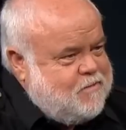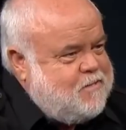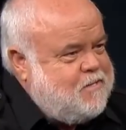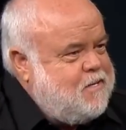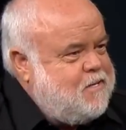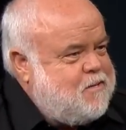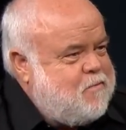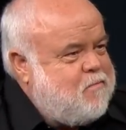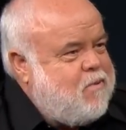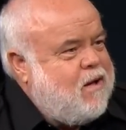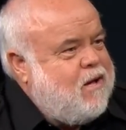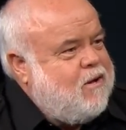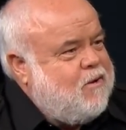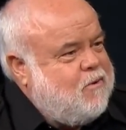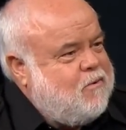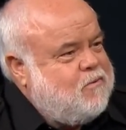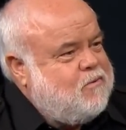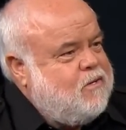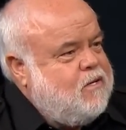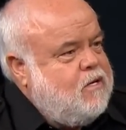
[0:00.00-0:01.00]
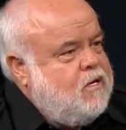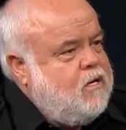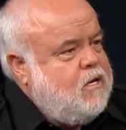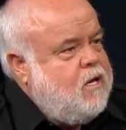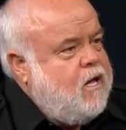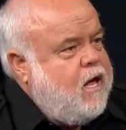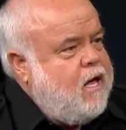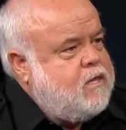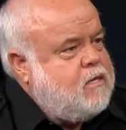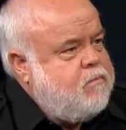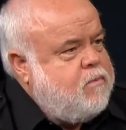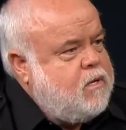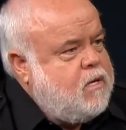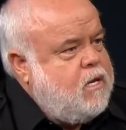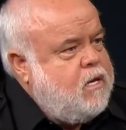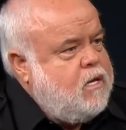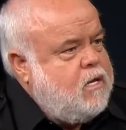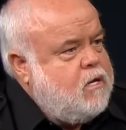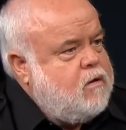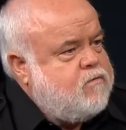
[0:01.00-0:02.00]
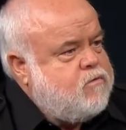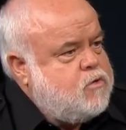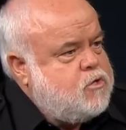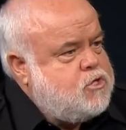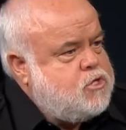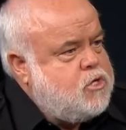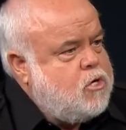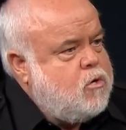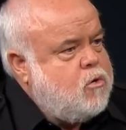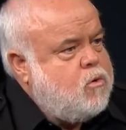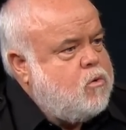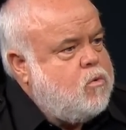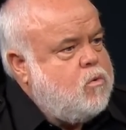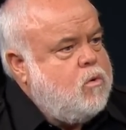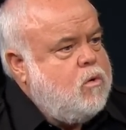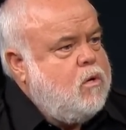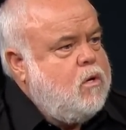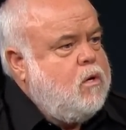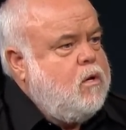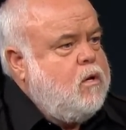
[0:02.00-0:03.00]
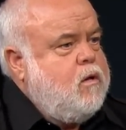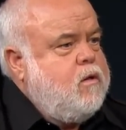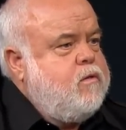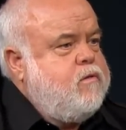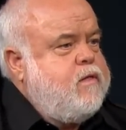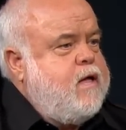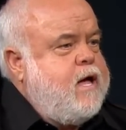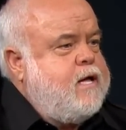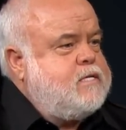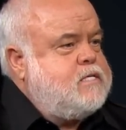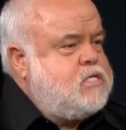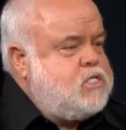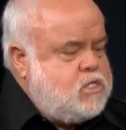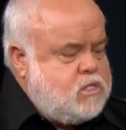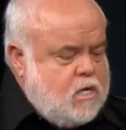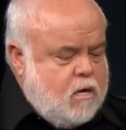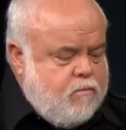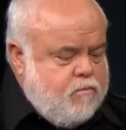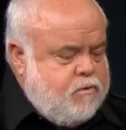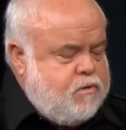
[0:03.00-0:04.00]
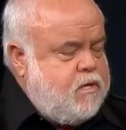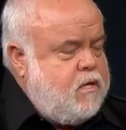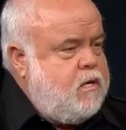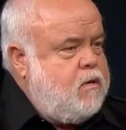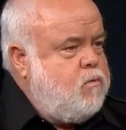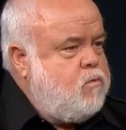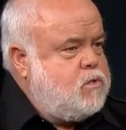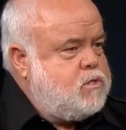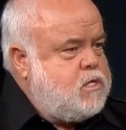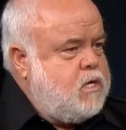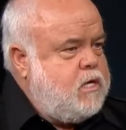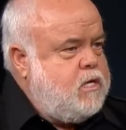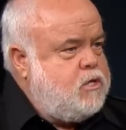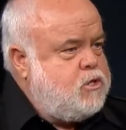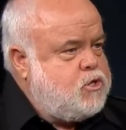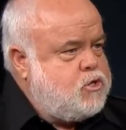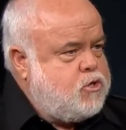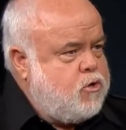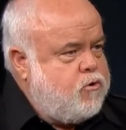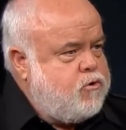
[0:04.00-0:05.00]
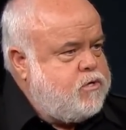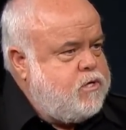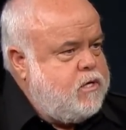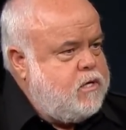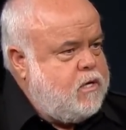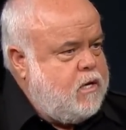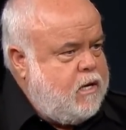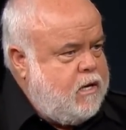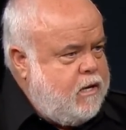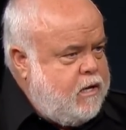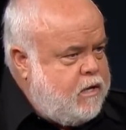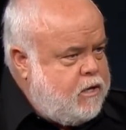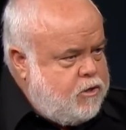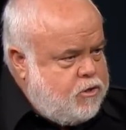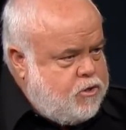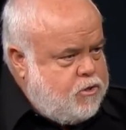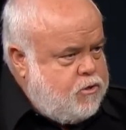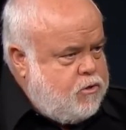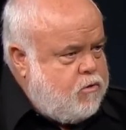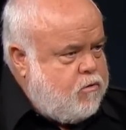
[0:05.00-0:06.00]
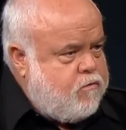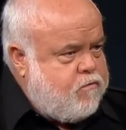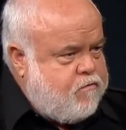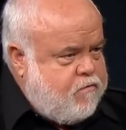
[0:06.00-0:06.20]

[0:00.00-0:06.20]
did the pound at the beginning of the show, that something was inserted into your